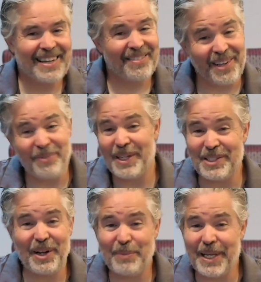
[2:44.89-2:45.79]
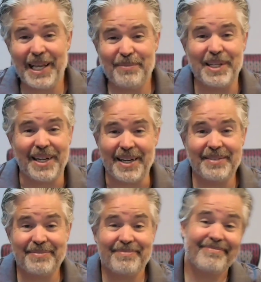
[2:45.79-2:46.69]
really wasn't on my game today.
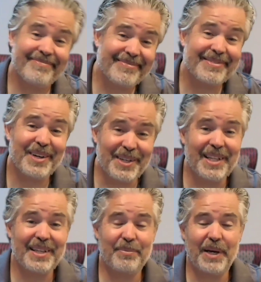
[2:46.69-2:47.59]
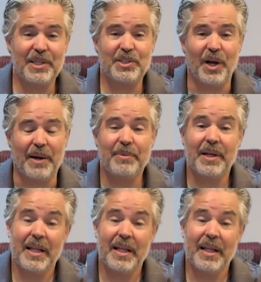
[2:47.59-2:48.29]
Could have done a better job.